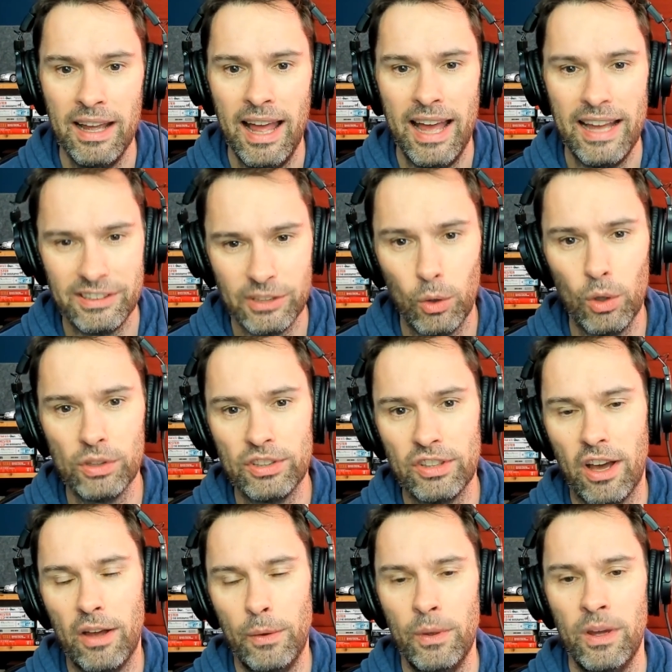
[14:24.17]
It's
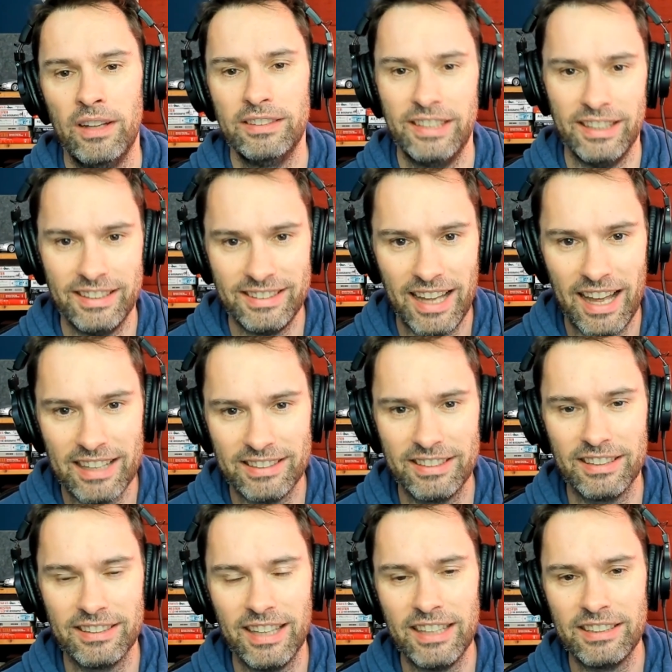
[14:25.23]
also
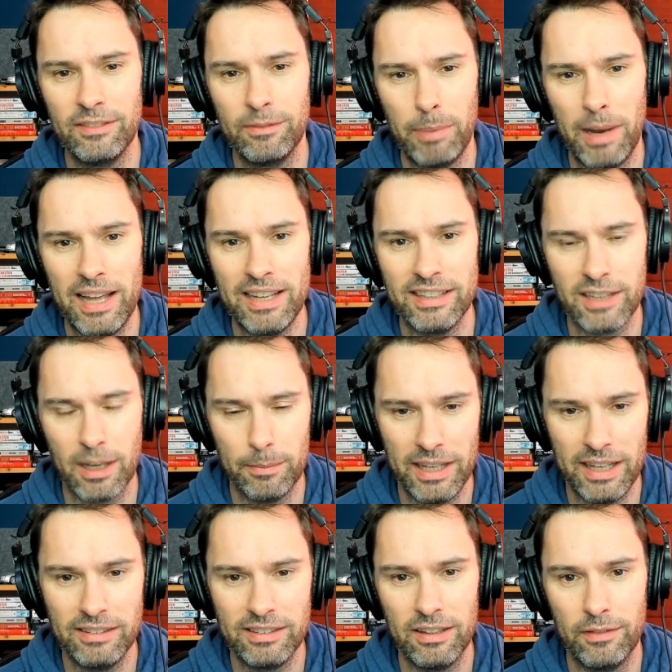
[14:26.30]
success of players coming
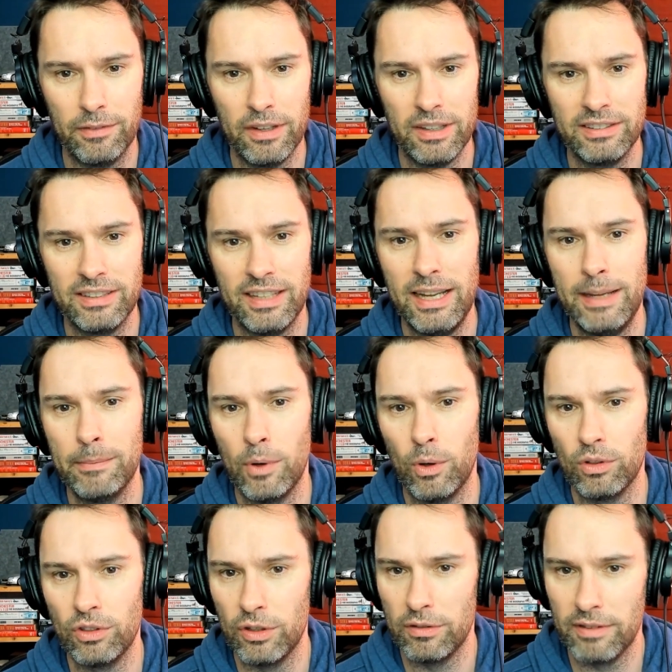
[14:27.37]
into the first team
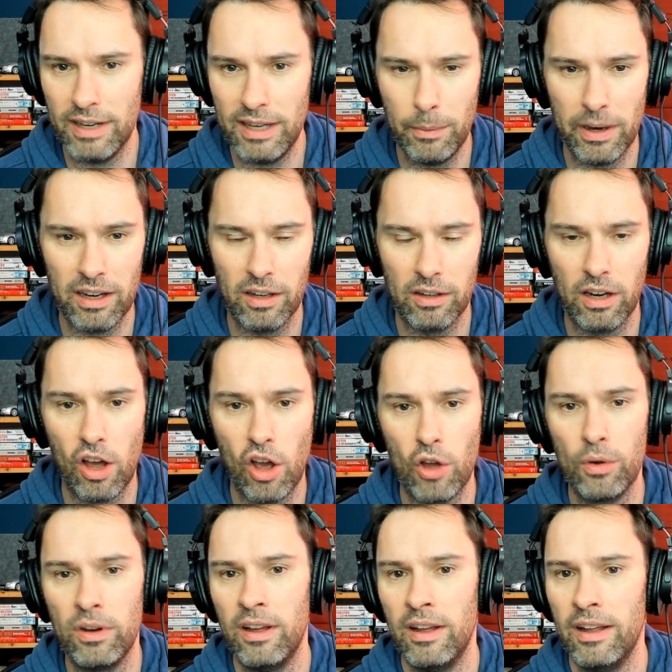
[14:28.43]
or doing really well on
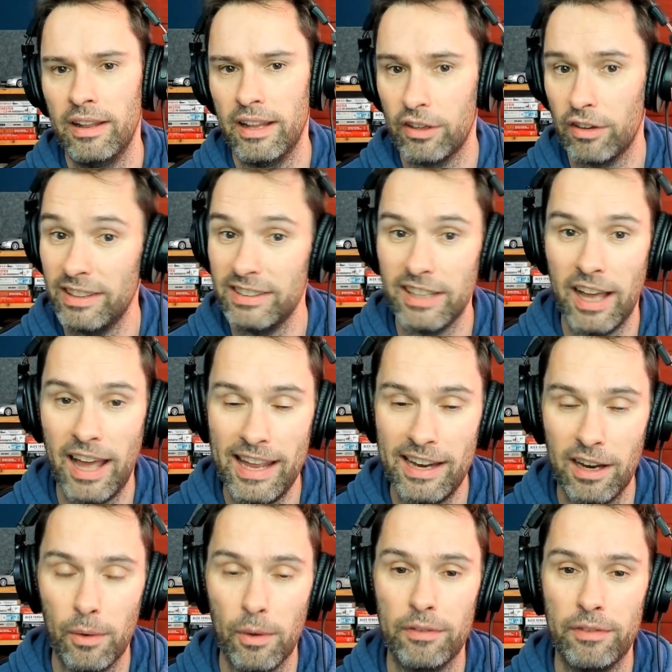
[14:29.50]
loan that creates a
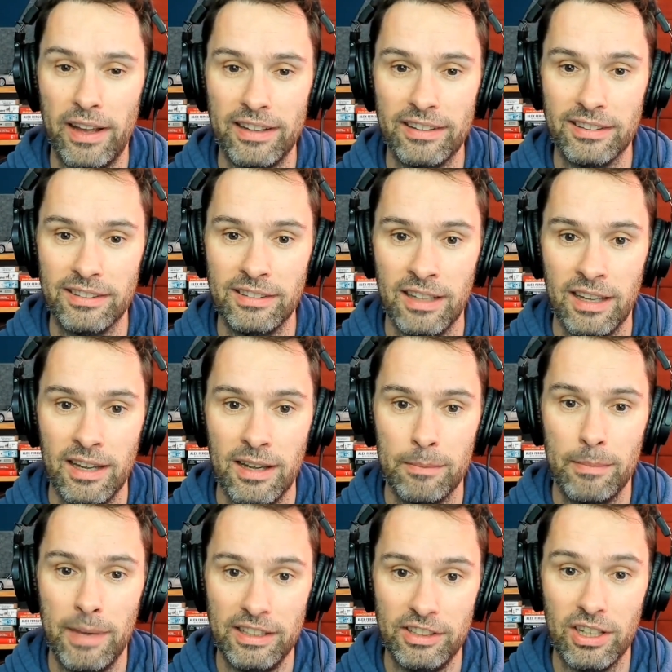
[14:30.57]
halo effect and
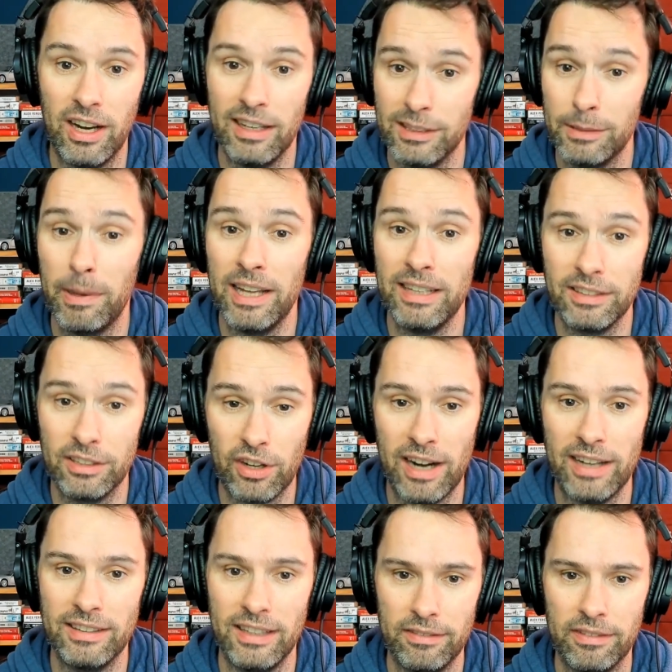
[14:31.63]
makes United's players
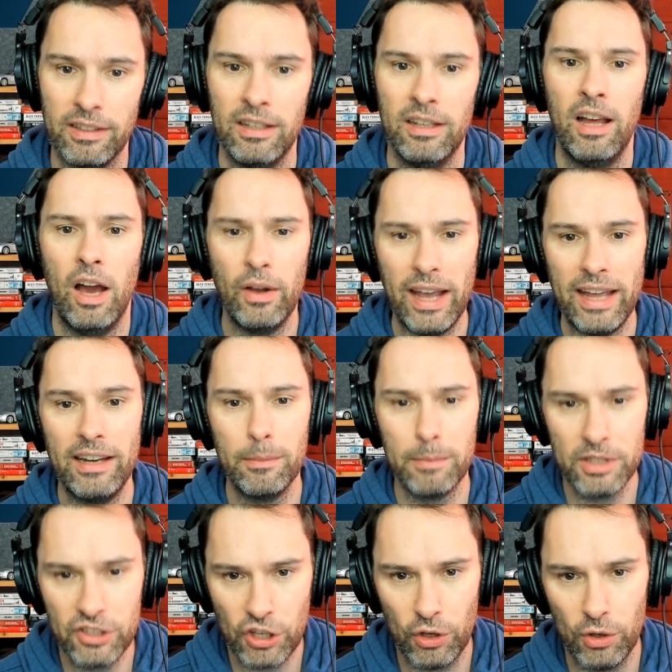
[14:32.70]
attractive. Okay, number
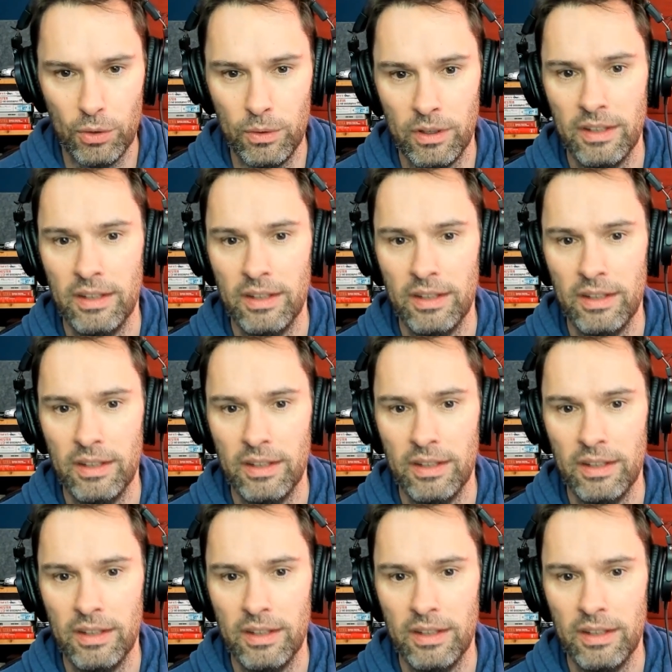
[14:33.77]
2,